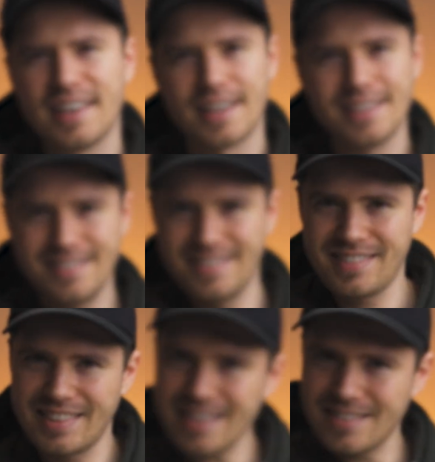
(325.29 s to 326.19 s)
And
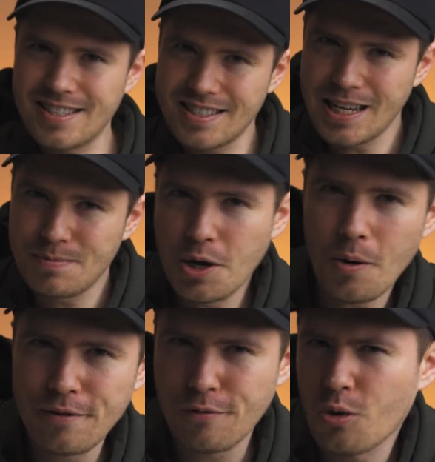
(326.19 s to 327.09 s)
that just keeps
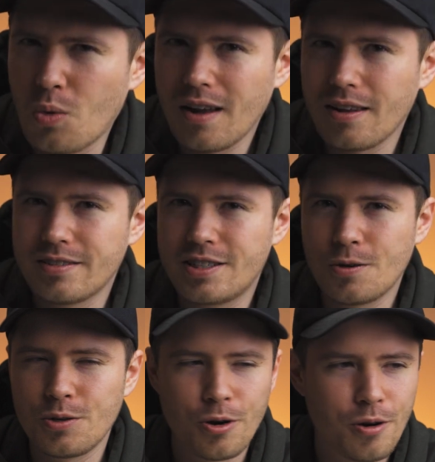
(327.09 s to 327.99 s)
going for a while
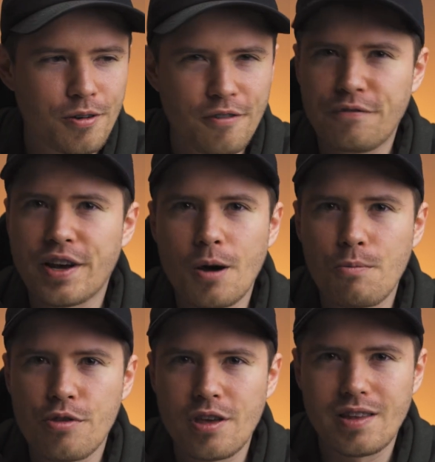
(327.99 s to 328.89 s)
until you're fed up
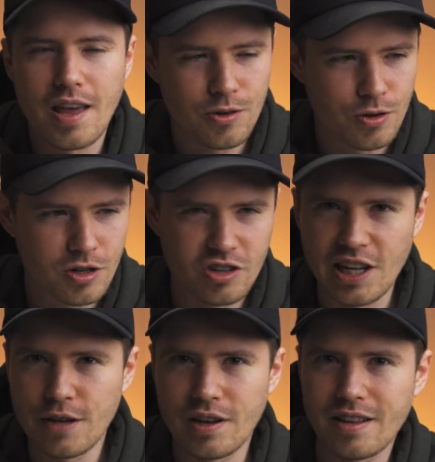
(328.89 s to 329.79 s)
with it and you're just
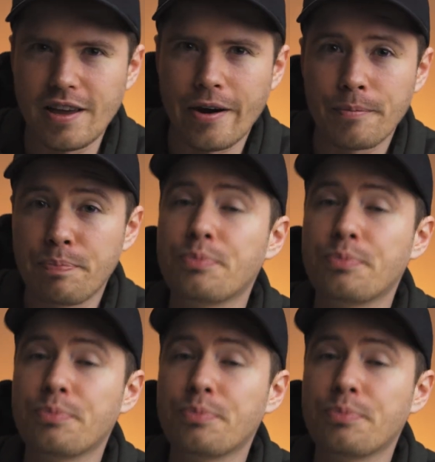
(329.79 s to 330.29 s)
leaving it there.